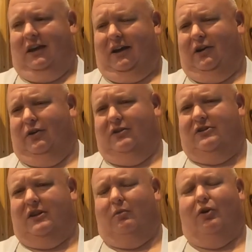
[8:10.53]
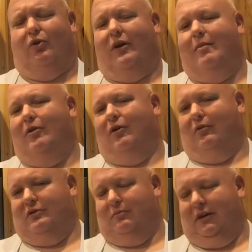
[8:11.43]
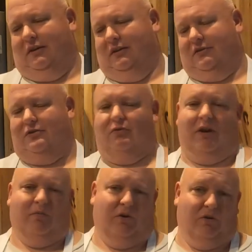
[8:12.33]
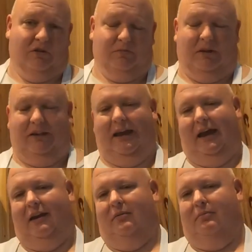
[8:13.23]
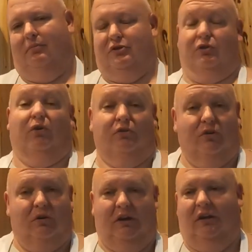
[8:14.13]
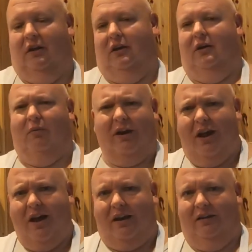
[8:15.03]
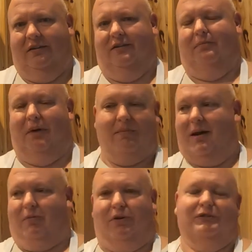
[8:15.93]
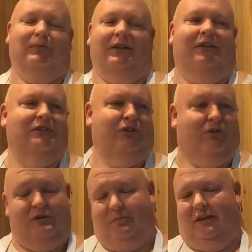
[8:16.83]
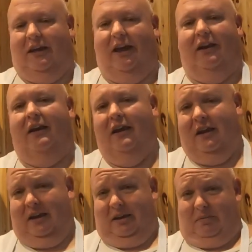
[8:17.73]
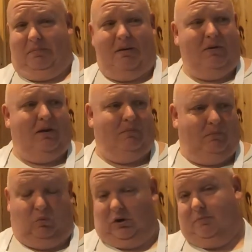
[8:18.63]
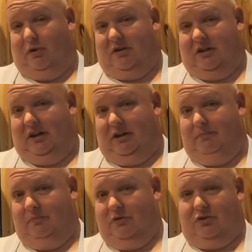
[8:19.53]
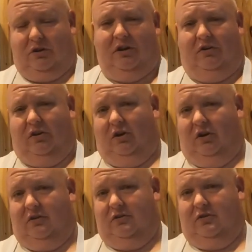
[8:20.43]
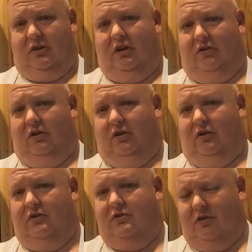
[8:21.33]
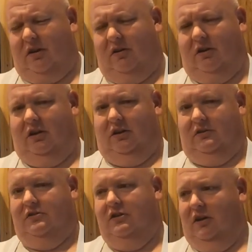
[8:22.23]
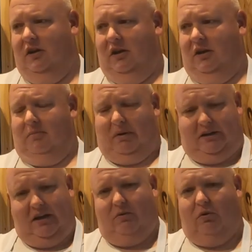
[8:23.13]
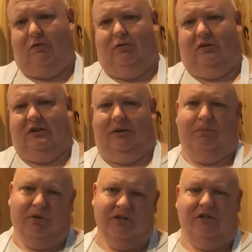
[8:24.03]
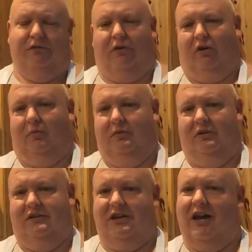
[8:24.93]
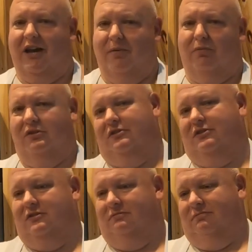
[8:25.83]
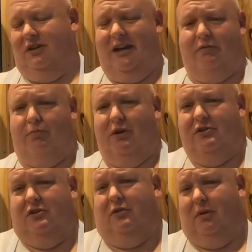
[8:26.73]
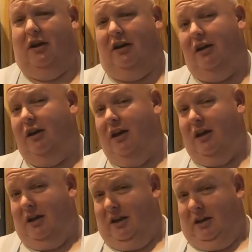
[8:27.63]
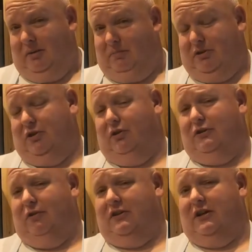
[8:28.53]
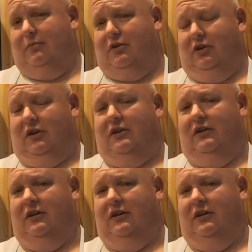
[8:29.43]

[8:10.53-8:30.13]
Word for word: I hear you say, well, grandma always made this, grandma always made that, but you don't do it. Why not? My mom always made this, she always made that. My mom worked part time, She took care of the garden, took care of the yard, took care of the kids. My dad worked full time, plus he farmed. Time was kind of a precious commodity, but she always found time to cook.